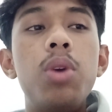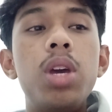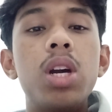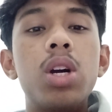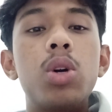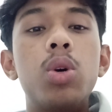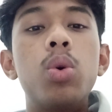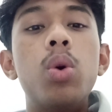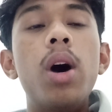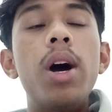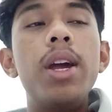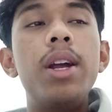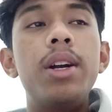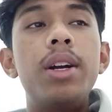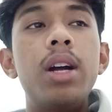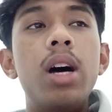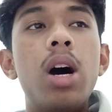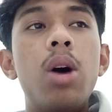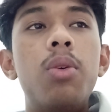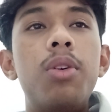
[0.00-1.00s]

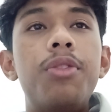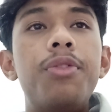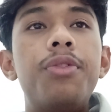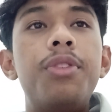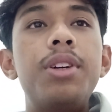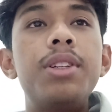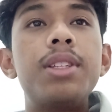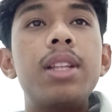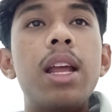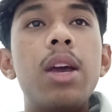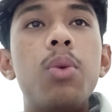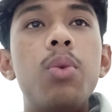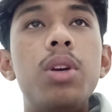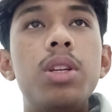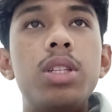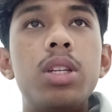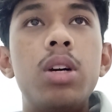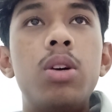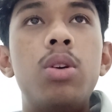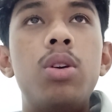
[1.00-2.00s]
acquire our first
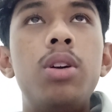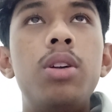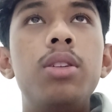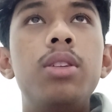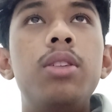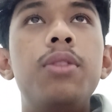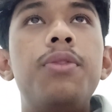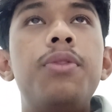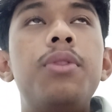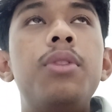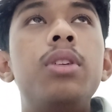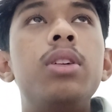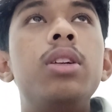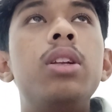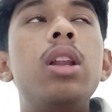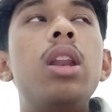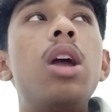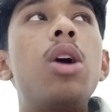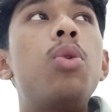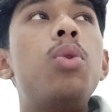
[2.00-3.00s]
language, or
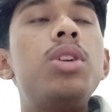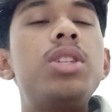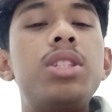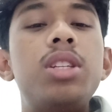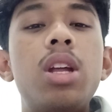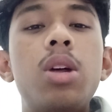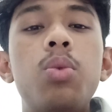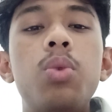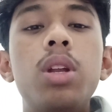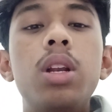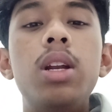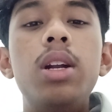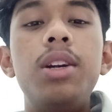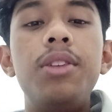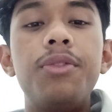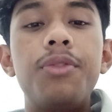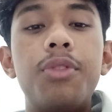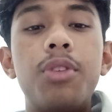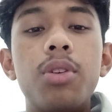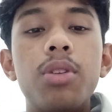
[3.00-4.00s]
the language that we
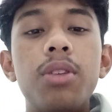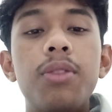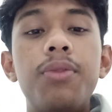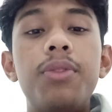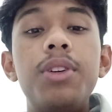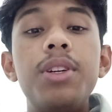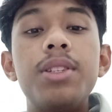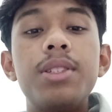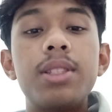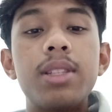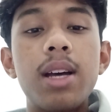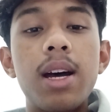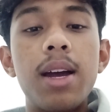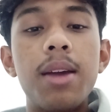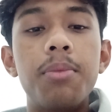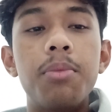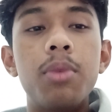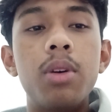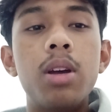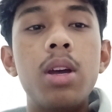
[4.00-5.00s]
learn for the first
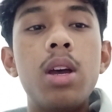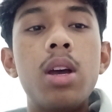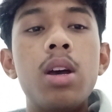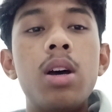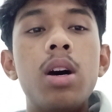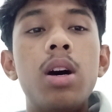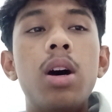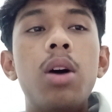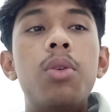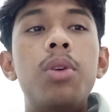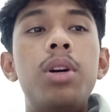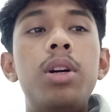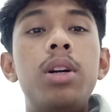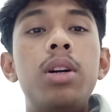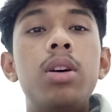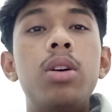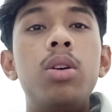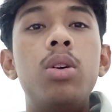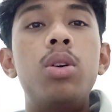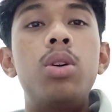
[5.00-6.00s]
time,
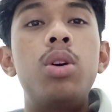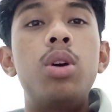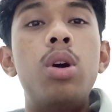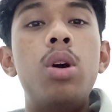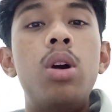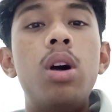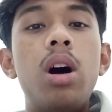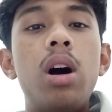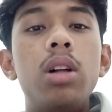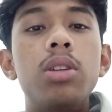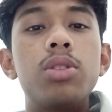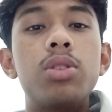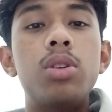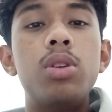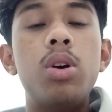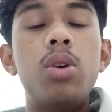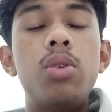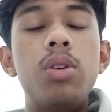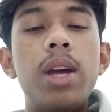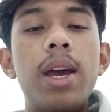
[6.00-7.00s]
or also
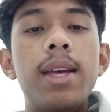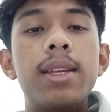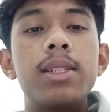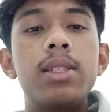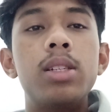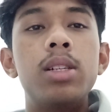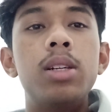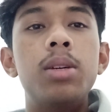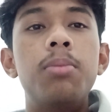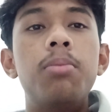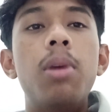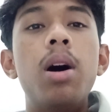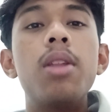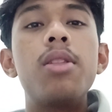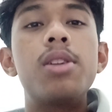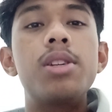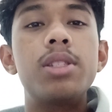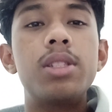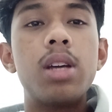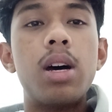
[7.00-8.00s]
known as
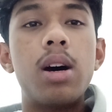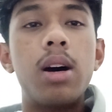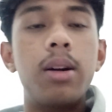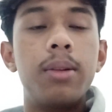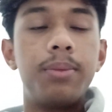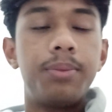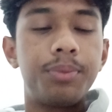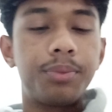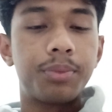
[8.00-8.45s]
mother tongue.